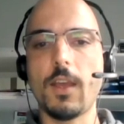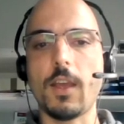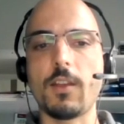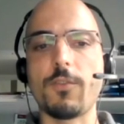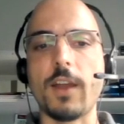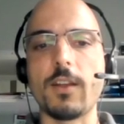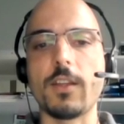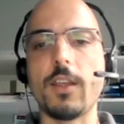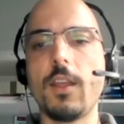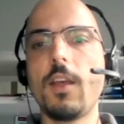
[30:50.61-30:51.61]
And then
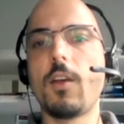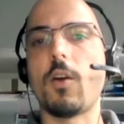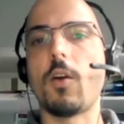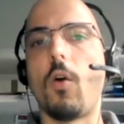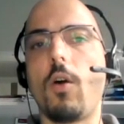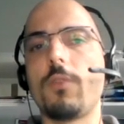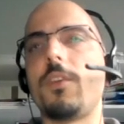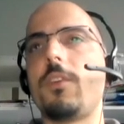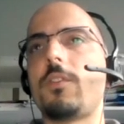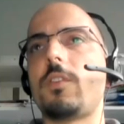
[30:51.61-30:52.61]
finally, all of
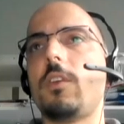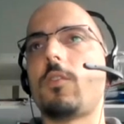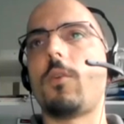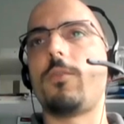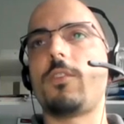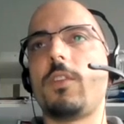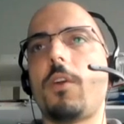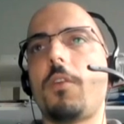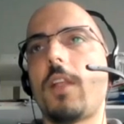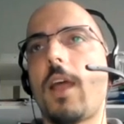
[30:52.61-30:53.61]
this is obviously
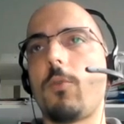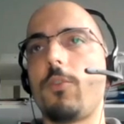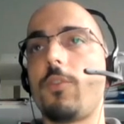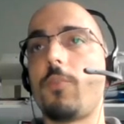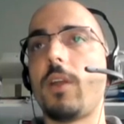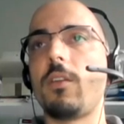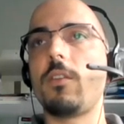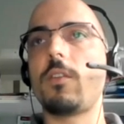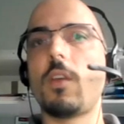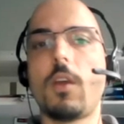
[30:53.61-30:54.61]
very language
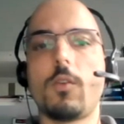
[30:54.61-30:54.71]
dependent.